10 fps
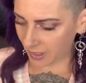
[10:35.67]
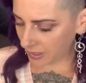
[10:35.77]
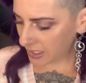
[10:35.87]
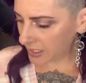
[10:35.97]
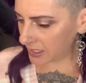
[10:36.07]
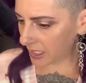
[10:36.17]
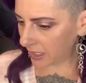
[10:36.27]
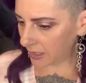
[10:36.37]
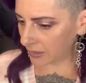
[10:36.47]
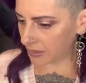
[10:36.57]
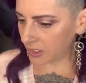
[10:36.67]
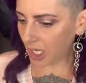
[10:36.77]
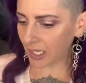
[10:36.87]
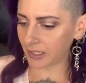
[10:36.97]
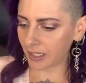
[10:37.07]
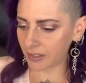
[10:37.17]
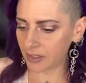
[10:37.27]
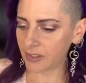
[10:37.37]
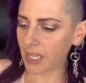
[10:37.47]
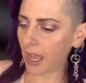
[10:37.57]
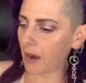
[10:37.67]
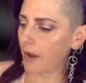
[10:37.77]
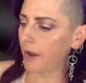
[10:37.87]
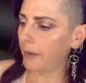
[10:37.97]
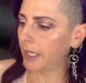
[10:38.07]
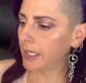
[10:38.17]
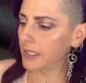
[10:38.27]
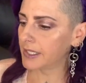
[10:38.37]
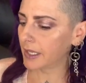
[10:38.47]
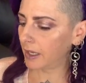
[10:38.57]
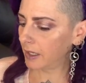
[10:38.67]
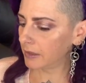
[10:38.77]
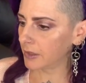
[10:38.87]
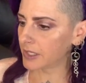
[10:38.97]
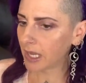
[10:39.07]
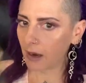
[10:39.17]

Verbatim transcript: And this is a, uh, the Jack-o'-lantern tarot is uh, Los